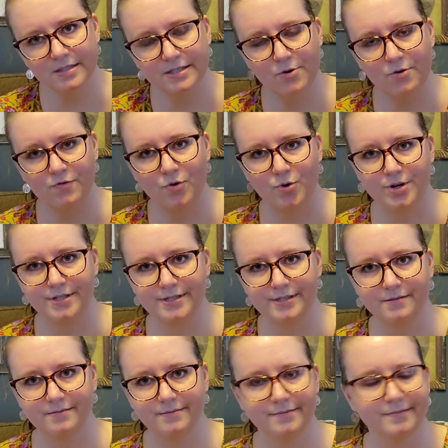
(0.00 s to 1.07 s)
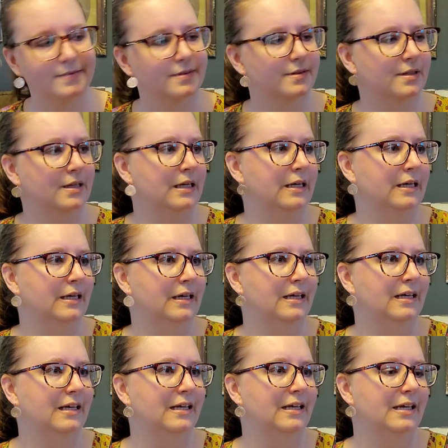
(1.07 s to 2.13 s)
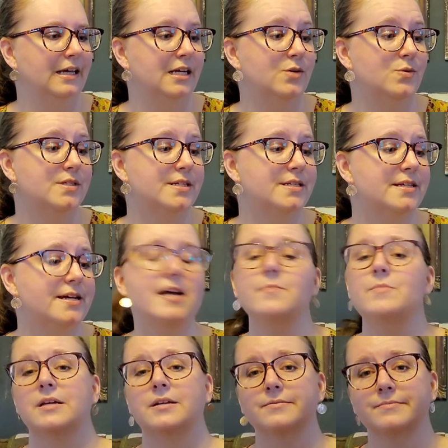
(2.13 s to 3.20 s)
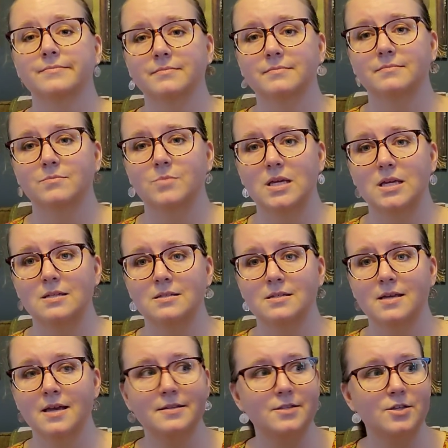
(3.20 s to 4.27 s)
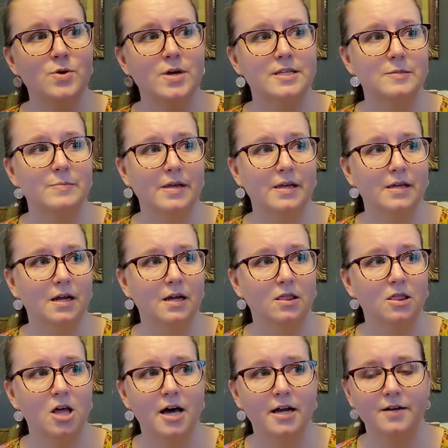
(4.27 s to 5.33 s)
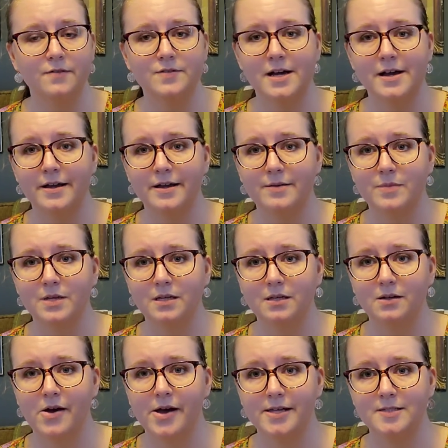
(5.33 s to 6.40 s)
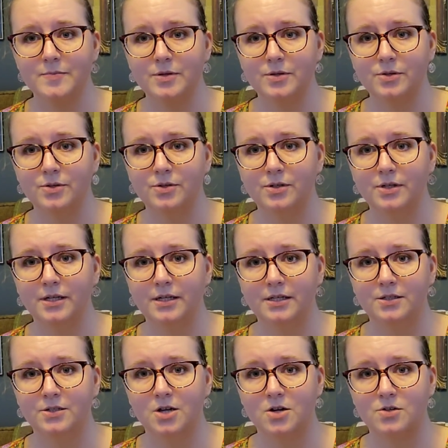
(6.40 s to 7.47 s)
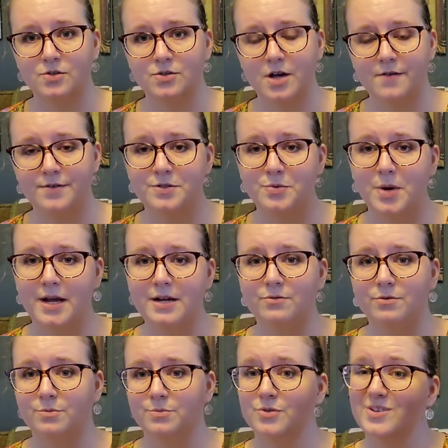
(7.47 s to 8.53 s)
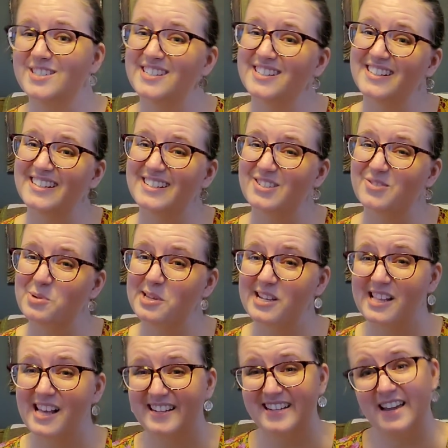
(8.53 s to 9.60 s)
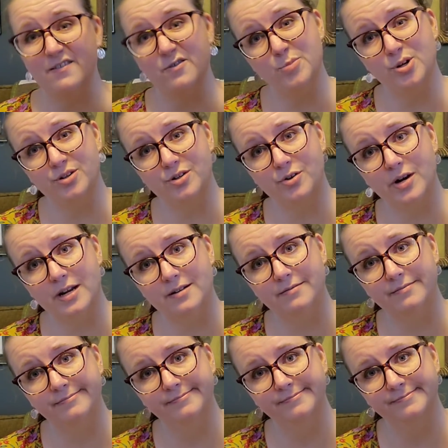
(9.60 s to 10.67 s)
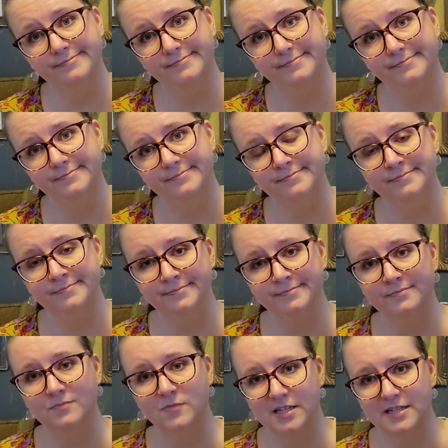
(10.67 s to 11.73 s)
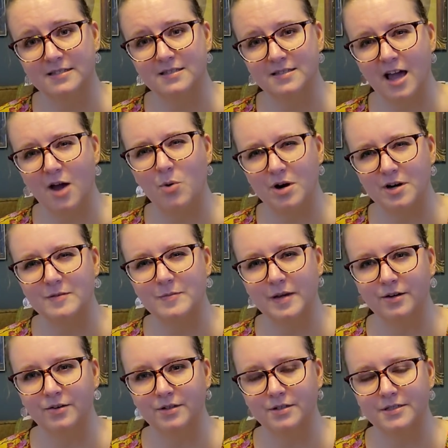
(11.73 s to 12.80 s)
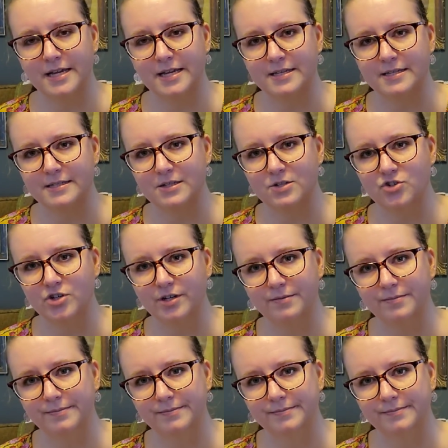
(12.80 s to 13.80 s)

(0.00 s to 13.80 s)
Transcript: So, of course. And it was good timing because guess who has spent a lot of time in hospital and doctor's office waiting rooms recently and is really glad to have a book to read? Because that works better than taking stitching.